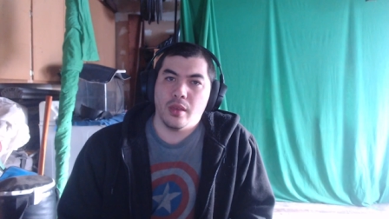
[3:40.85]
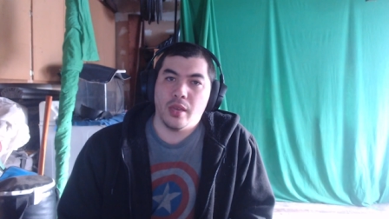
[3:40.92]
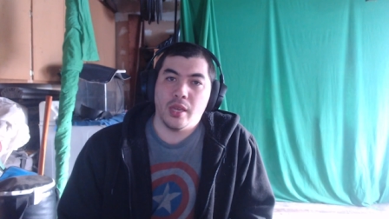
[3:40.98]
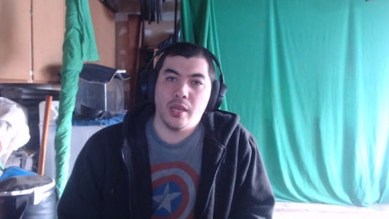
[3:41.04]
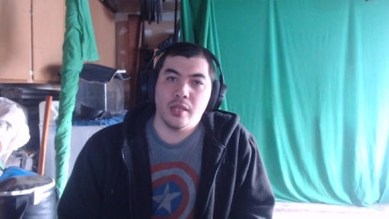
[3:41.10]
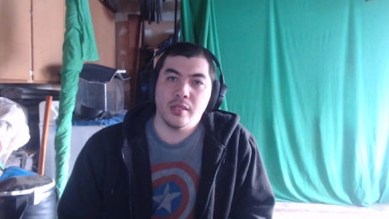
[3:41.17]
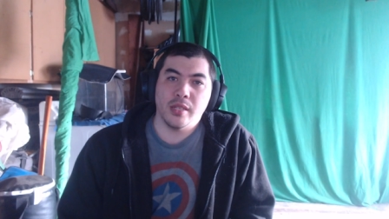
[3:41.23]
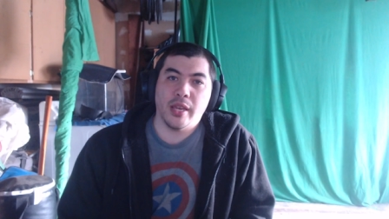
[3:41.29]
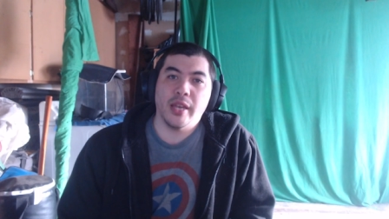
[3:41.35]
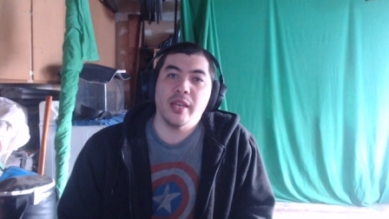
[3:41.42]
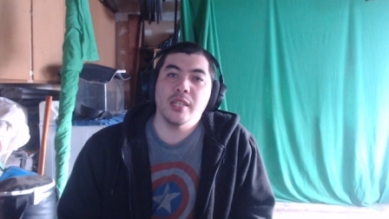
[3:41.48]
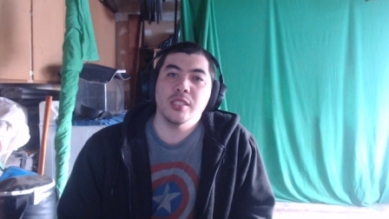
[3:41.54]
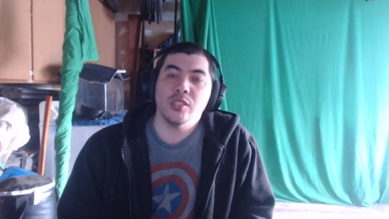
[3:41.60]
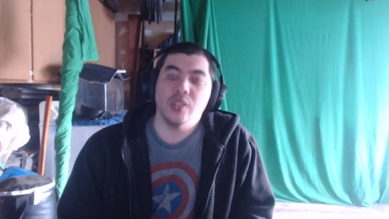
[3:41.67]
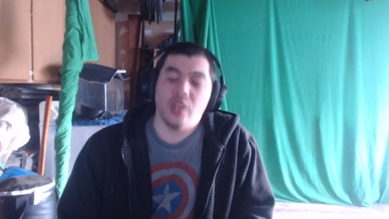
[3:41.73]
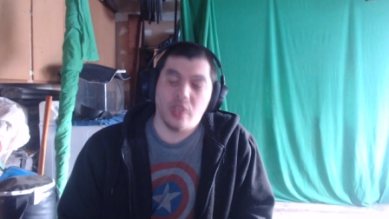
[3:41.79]
And
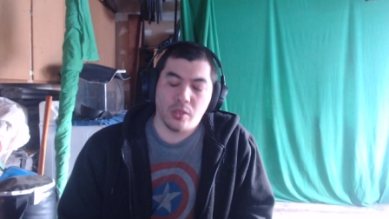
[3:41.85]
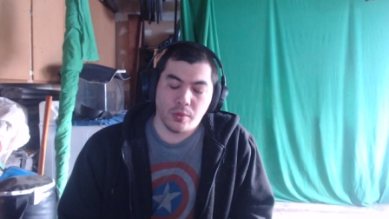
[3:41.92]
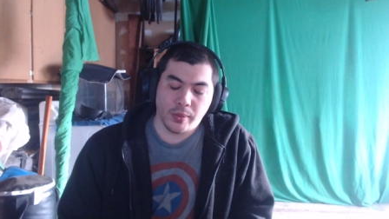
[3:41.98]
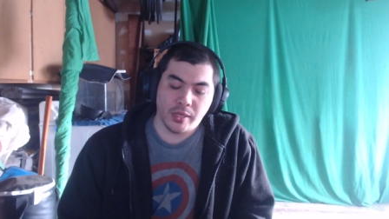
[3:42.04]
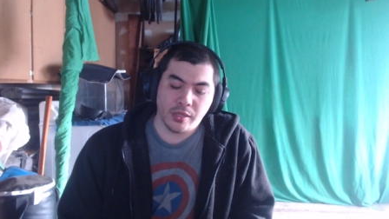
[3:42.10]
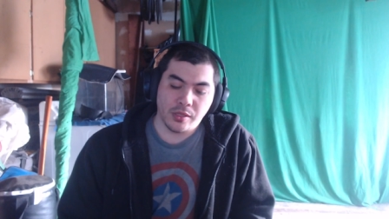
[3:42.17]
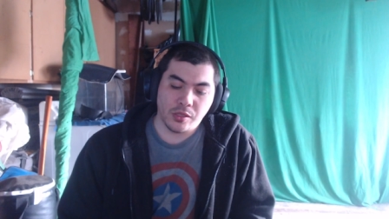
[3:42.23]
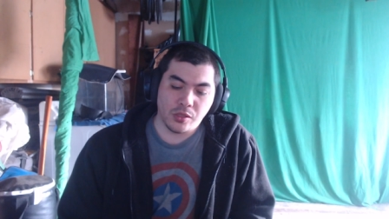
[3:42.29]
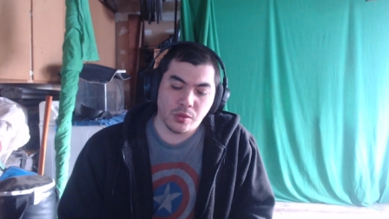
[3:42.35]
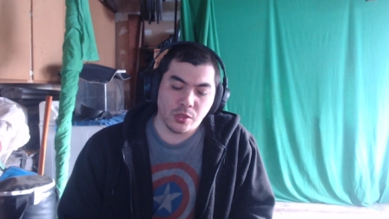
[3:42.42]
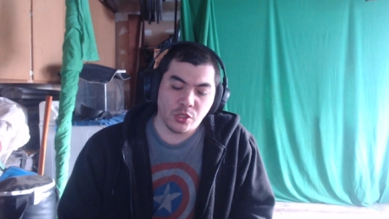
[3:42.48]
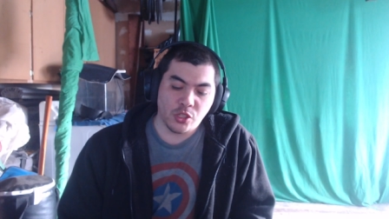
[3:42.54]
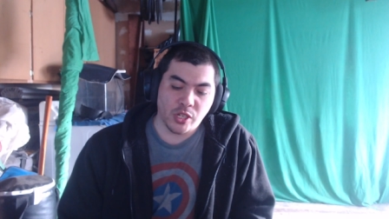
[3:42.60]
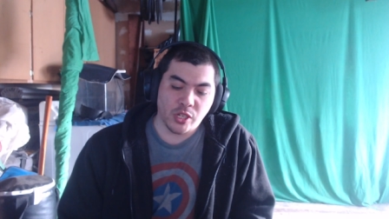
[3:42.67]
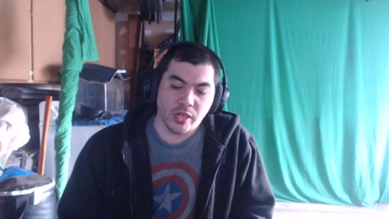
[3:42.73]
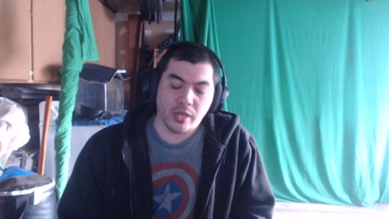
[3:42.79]
as always, you
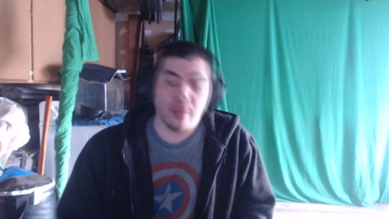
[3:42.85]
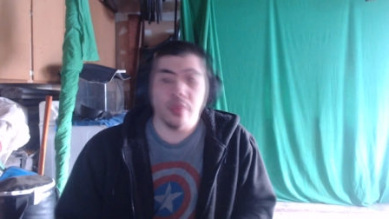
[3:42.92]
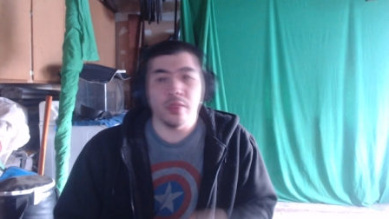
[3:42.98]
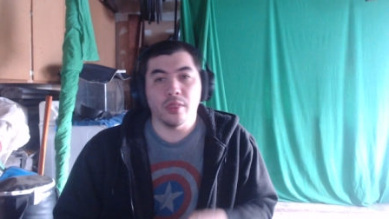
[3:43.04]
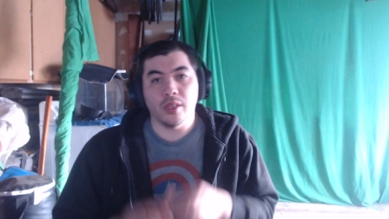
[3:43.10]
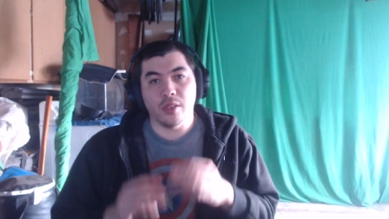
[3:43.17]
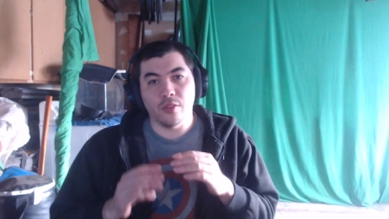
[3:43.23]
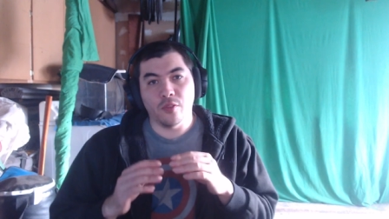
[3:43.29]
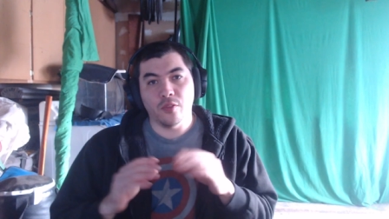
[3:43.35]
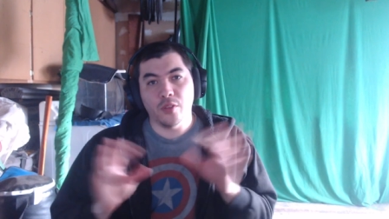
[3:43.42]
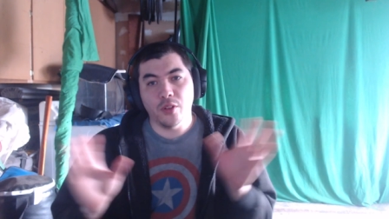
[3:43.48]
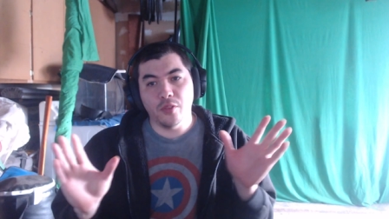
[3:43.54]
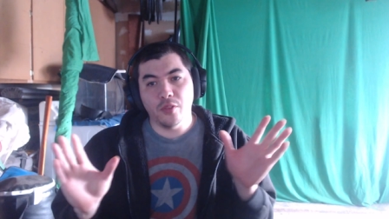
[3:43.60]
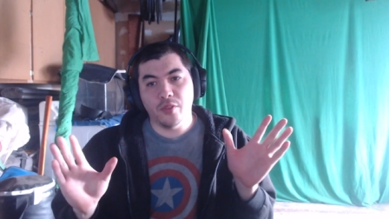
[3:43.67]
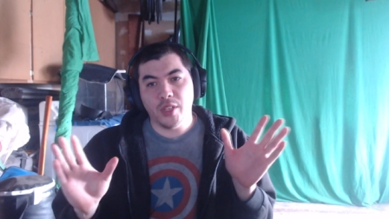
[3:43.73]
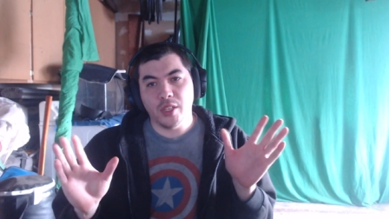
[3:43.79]
can check out the
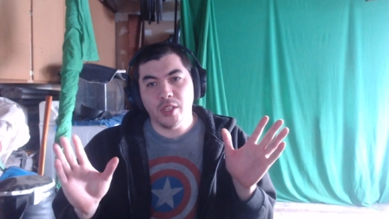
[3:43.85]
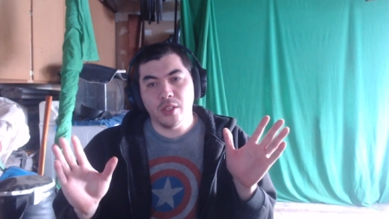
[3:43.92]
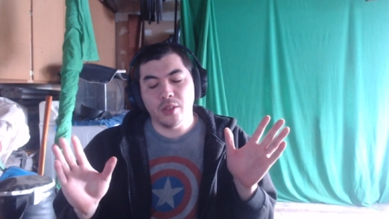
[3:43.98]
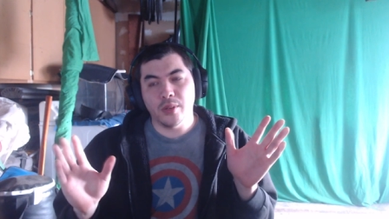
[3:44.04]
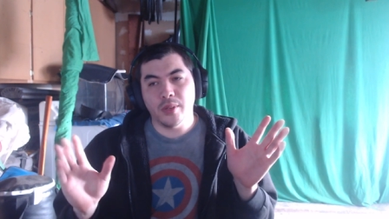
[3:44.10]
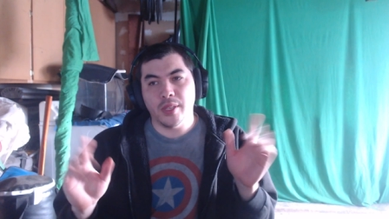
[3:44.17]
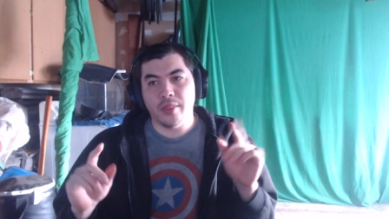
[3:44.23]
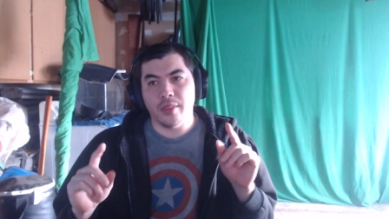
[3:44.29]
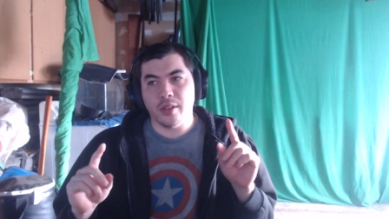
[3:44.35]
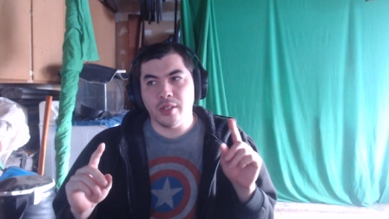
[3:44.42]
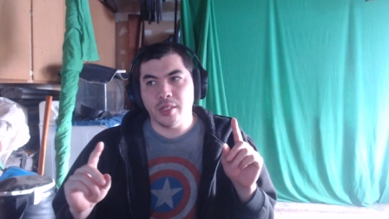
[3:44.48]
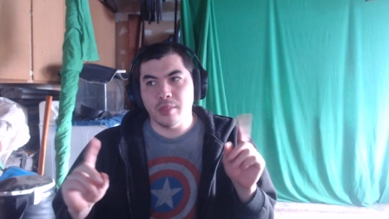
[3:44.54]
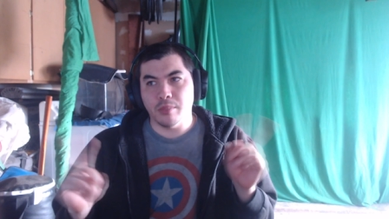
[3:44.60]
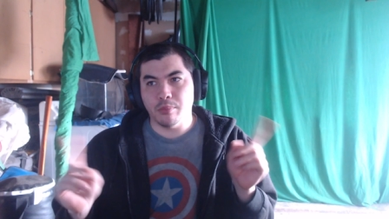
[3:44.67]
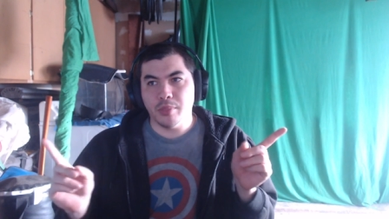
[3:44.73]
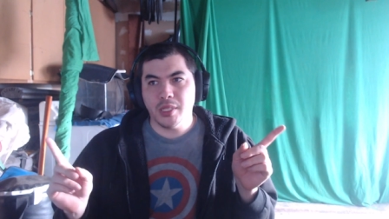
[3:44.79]
full video in their
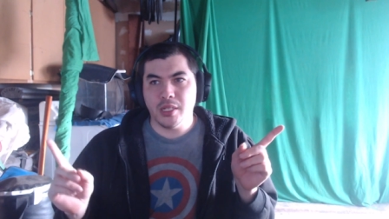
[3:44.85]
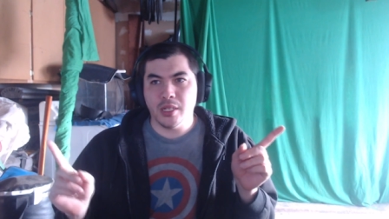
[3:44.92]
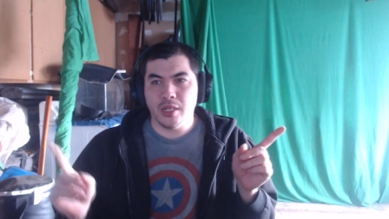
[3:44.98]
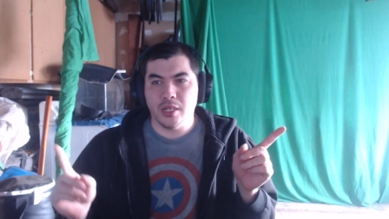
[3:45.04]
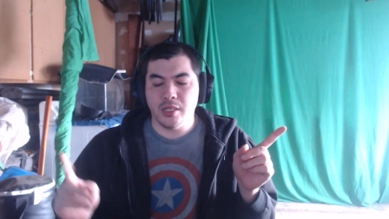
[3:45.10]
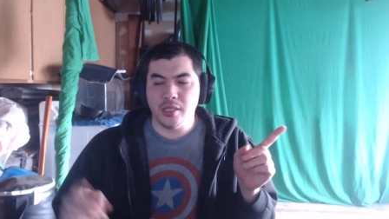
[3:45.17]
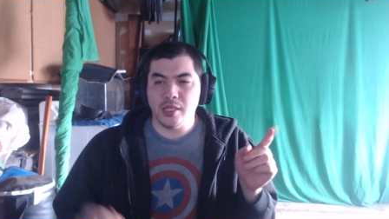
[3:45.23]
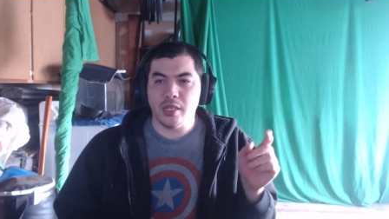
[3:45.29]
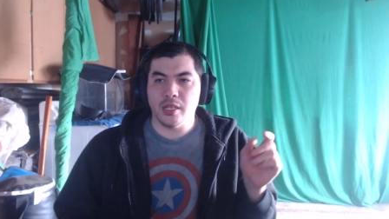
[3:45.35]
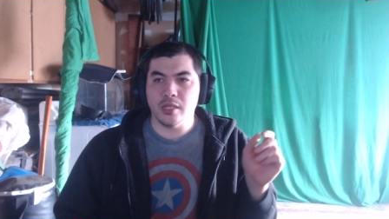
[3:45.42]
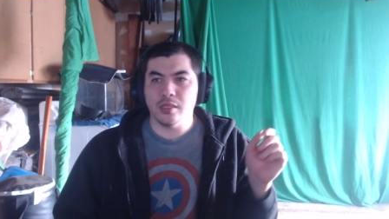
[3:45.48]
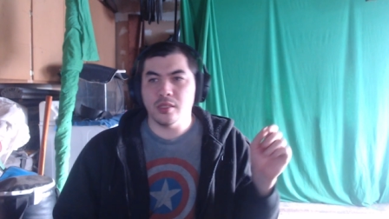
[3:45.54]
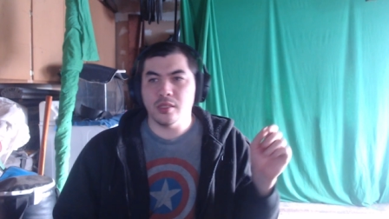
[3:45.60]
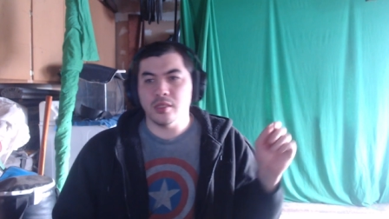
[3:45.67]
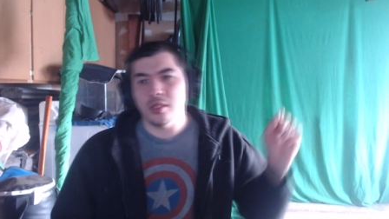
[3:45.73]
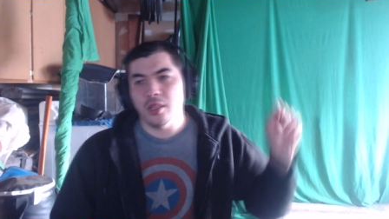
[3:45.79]
complete
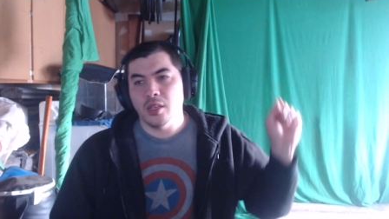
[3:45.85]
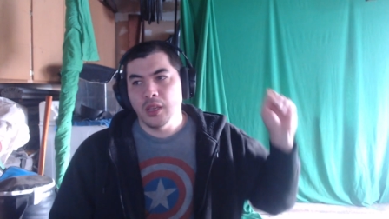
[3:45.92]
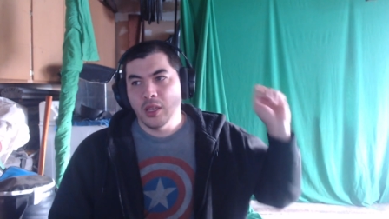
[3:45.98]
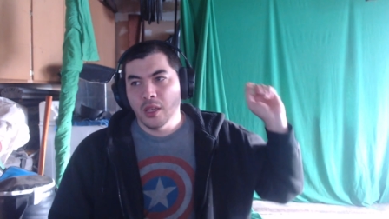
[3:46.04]
context